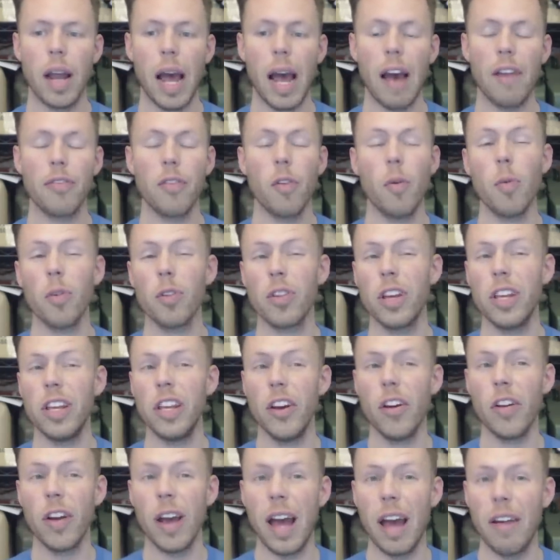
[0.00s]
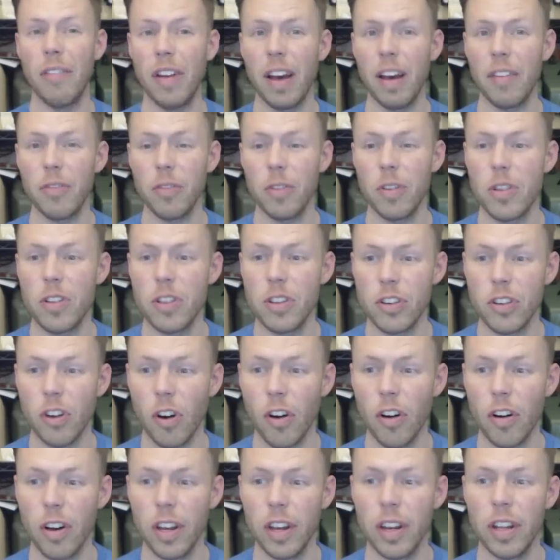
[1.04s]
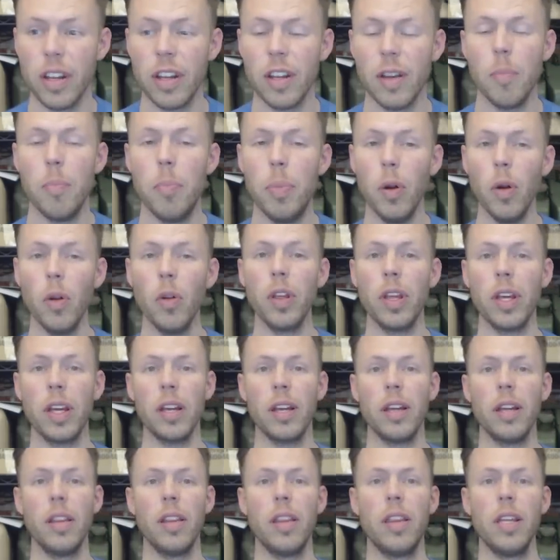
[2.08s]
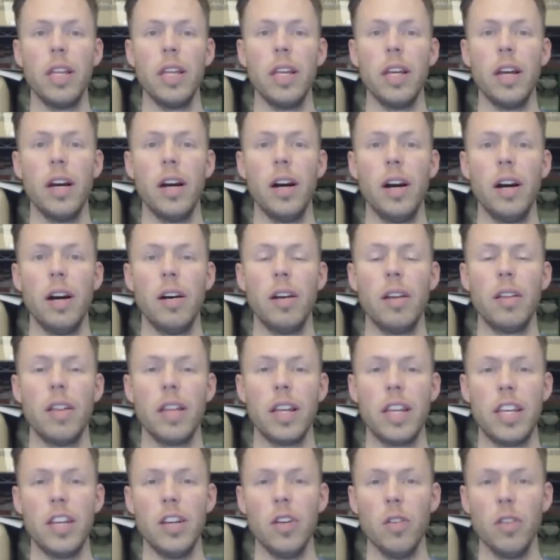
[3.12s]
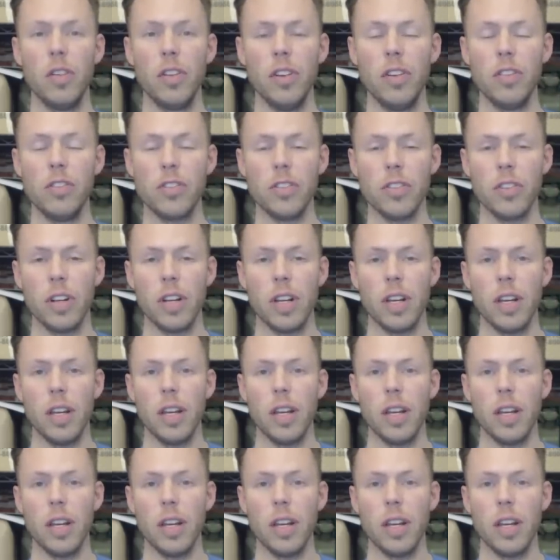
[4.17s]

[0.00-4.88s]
after, almost a year and a half after he started building the, uh, the Killdozer,